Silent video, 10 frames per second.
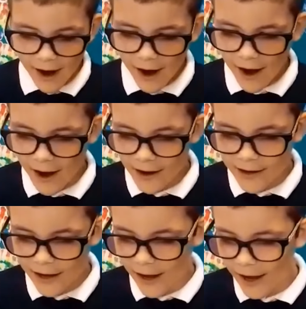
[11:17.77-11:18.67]

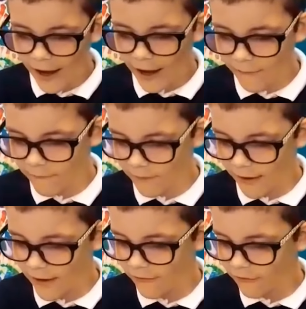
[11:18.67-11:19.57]
I have
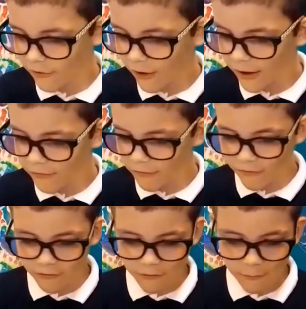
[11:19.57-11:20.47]
enjoyed
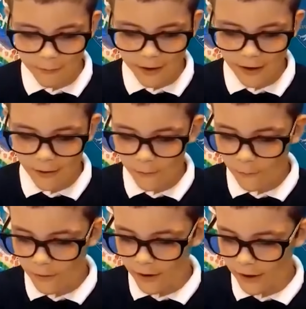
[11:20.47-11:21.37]
doing
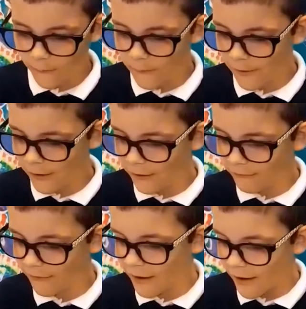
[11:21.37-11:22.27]
work
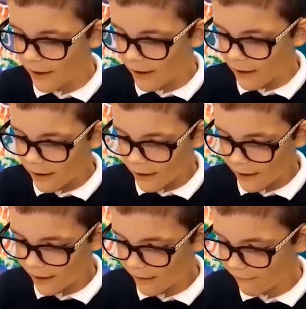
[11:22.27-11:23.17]
because
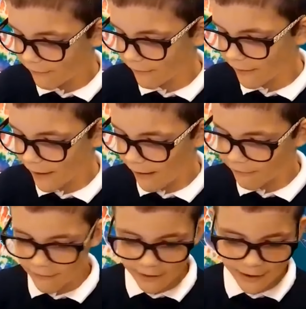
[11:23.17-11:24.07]
it's
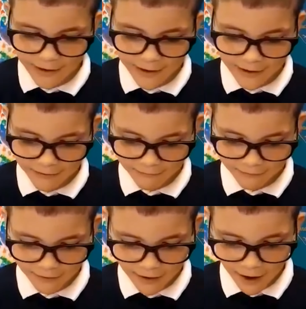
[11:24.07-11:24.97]
getting
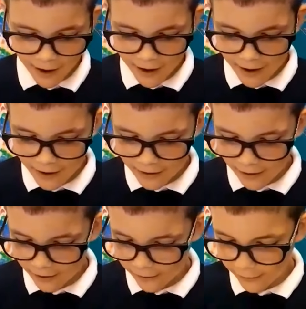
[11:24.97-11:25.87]
easier. I
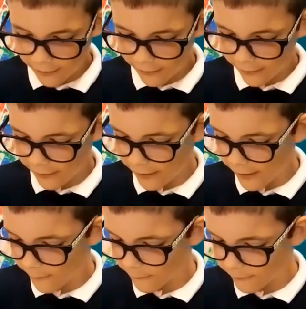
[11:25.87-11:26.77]
like
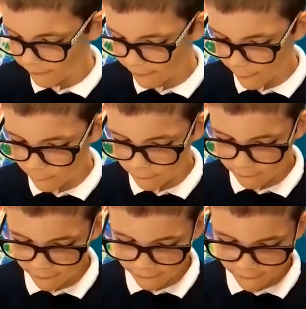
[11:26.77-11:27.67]
ham
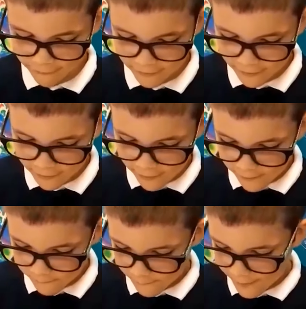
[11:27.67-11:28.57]
sandwiches
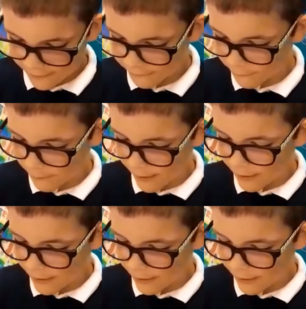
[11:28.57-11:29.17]
made by